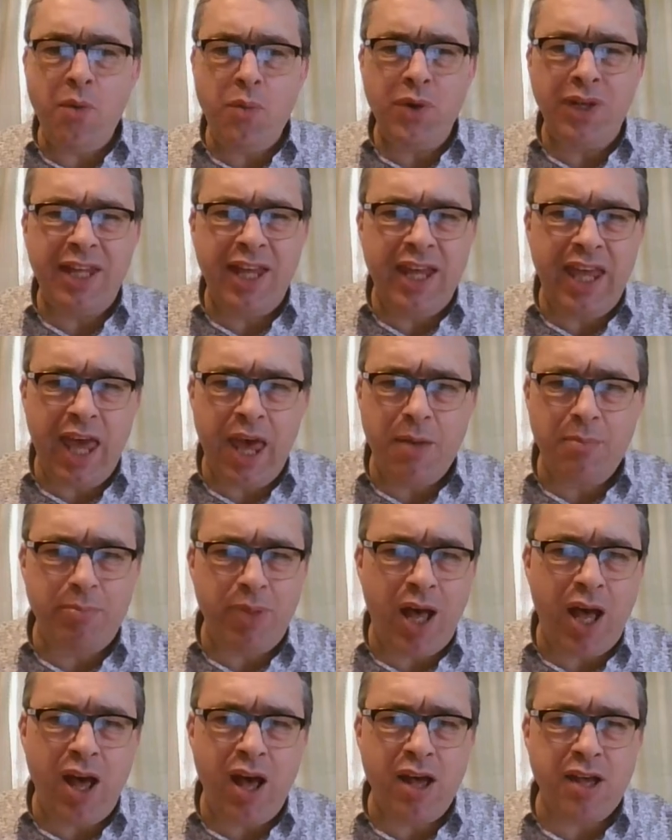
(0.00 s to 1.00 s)
would they get
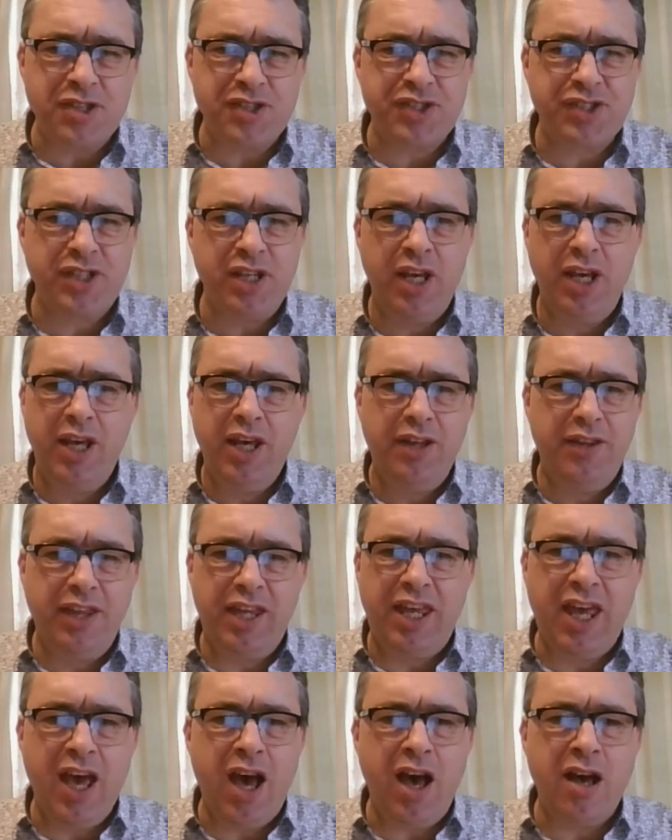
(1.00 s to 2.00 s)
past the
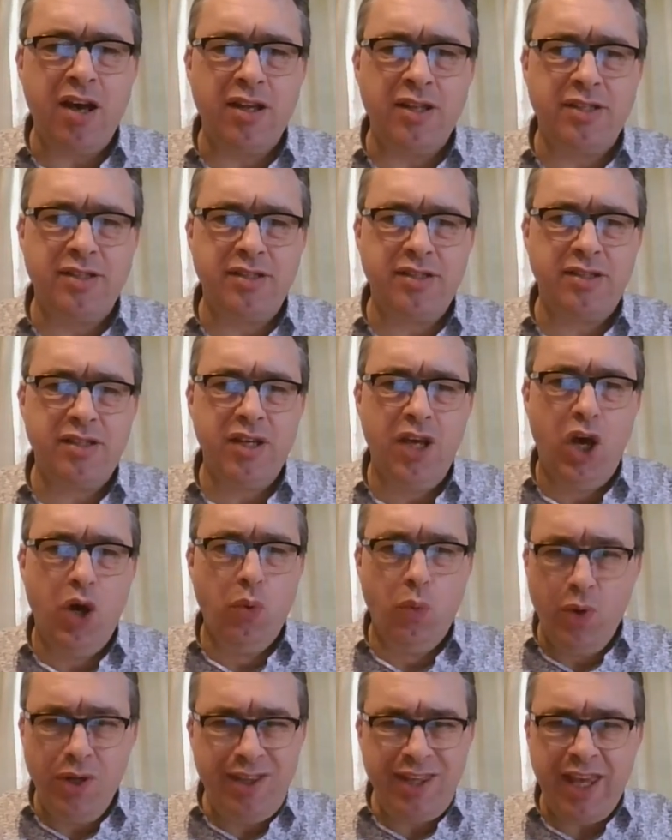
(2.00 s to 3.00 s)
guards?
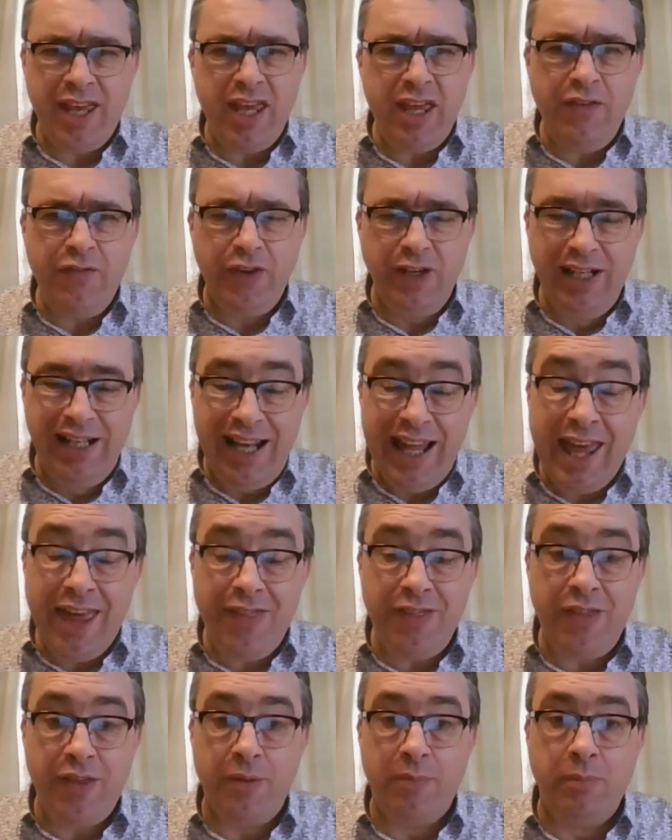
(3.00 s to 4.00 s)
Would they even
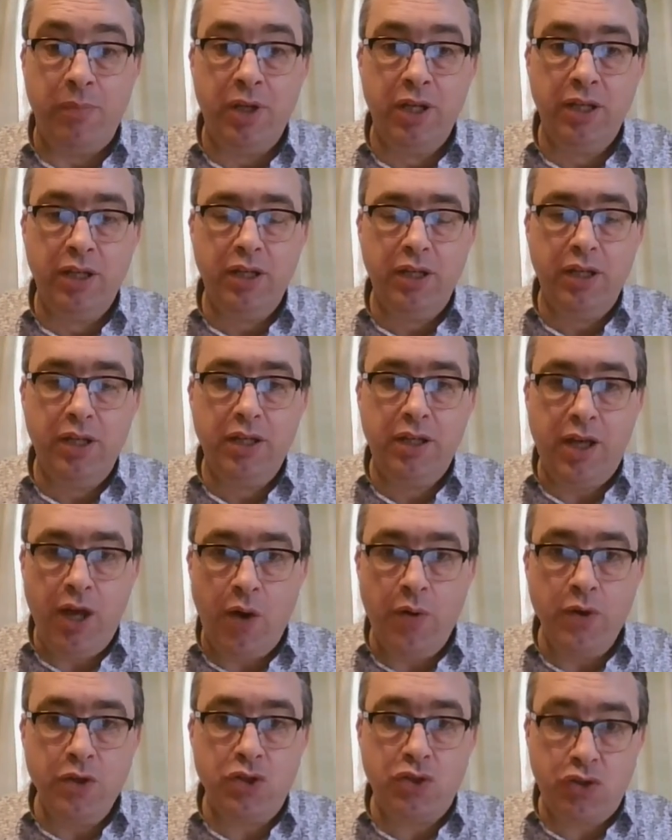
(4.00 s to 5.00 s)
let them
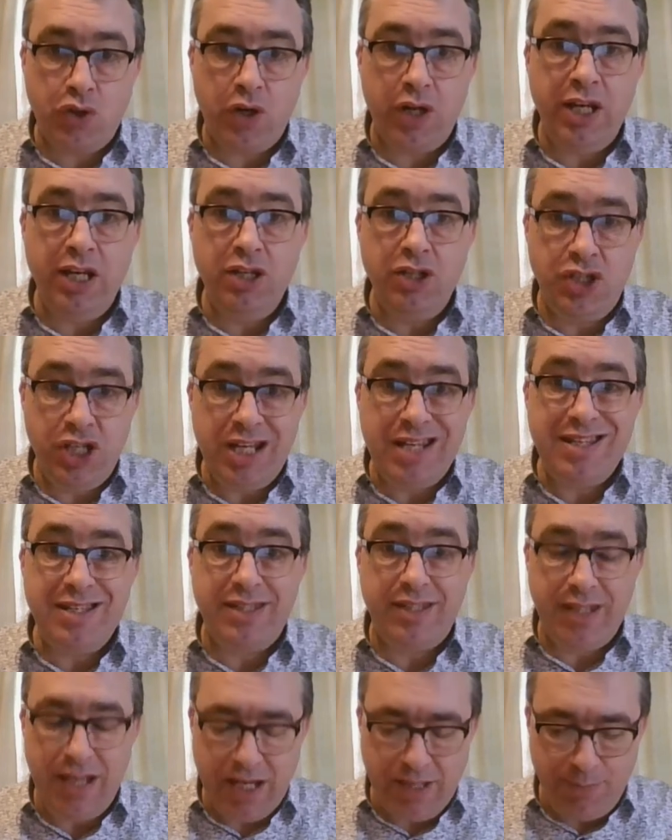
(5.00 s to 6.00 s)
go and treat
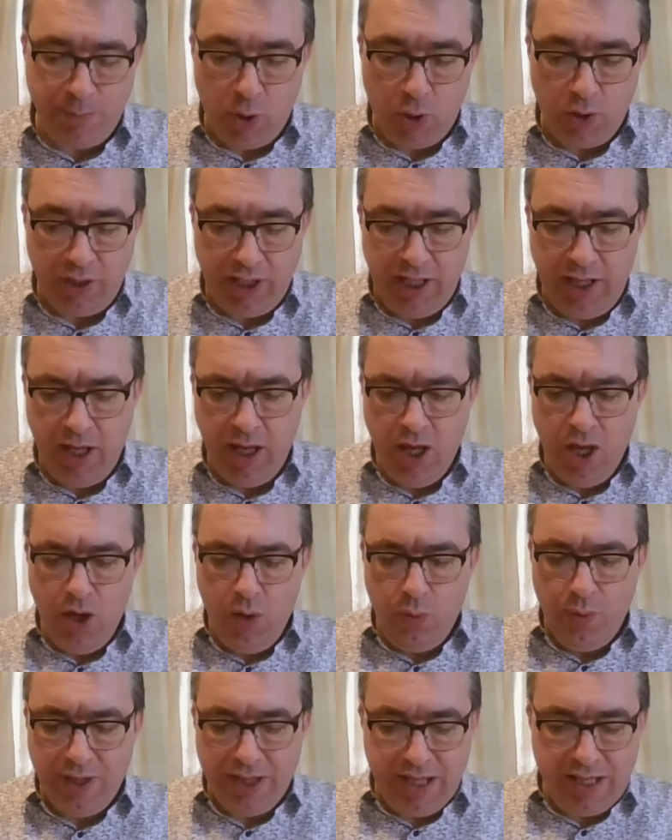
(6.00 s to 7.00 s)
Jesus' body
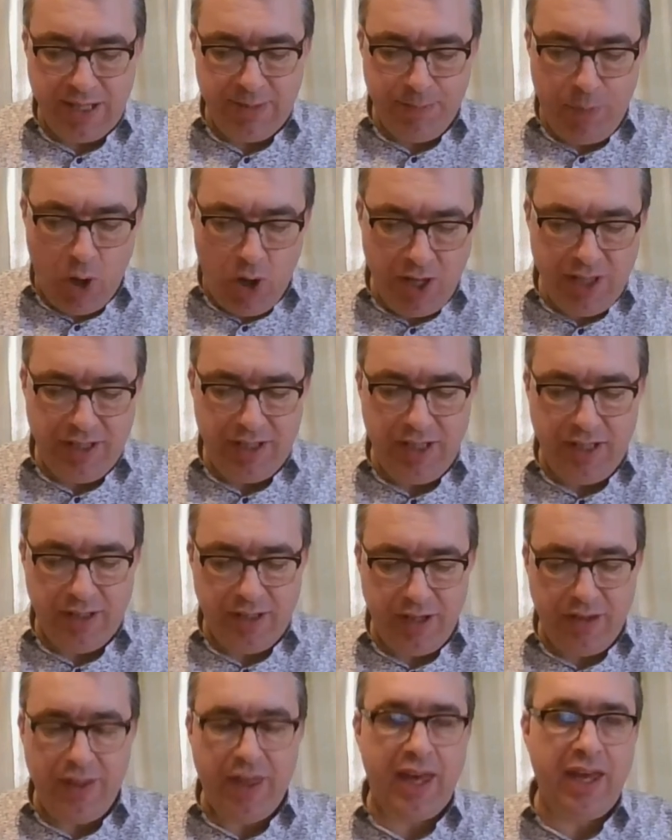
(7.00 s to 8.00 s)
with the spices
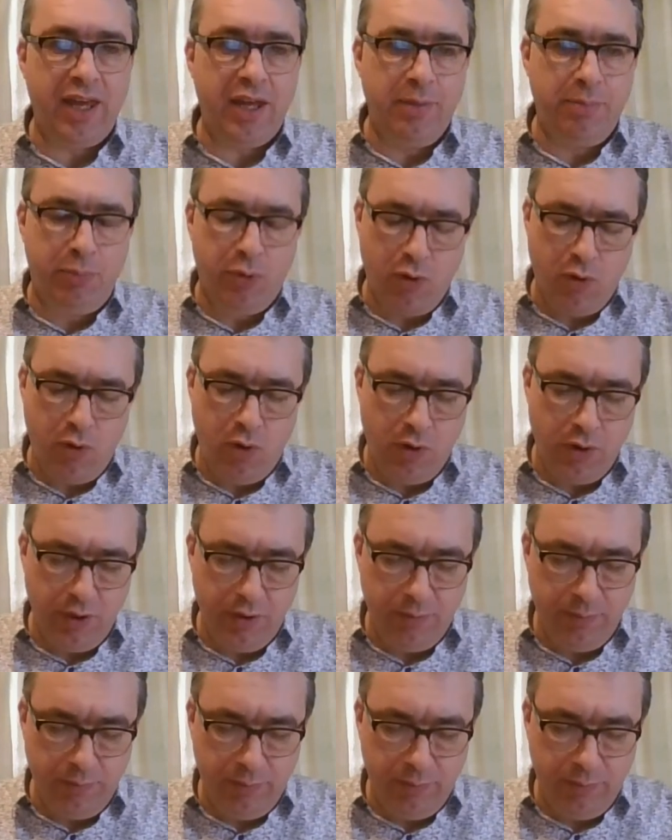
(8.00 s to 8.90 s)
that they had brought?